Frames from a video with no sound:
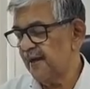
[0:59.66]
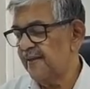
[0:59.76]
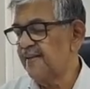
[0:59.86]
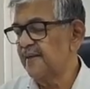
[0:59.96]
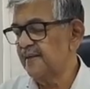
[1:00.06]

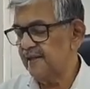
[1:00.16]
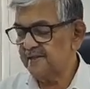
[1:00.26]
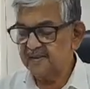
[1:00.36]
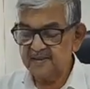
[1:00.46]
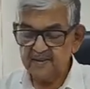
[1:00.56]
Aadhaar
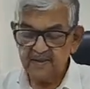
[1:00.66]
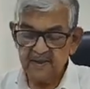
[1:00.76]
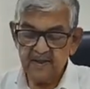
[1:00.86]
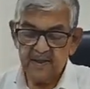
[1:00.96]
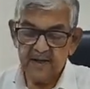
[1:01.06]
cards.
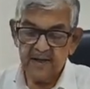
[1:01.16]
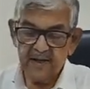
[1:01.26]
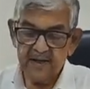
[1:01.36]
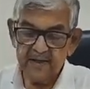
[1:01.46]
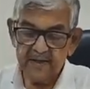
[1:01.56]

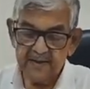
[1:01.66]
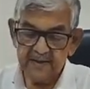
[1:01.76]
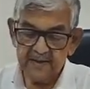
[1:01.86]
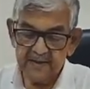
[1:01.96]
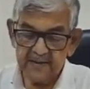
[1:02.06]

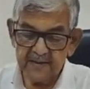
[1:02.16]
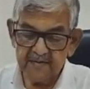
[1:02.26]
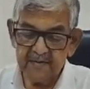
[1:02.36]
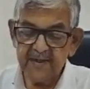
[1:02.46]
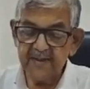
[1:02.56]
I
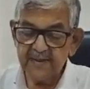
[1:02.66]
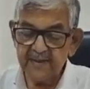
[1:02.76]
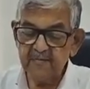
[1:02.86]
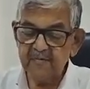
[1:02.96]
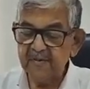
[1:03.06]
have taken
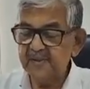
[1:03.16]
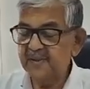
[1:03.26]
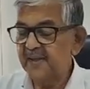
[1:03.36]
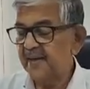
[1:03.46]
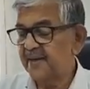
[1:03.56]
it up with the
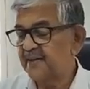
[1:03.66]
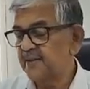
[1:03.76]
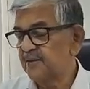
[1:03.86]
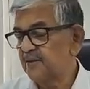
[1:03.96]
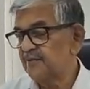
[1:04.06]

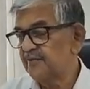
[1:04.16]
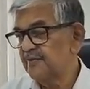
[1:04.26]
Director of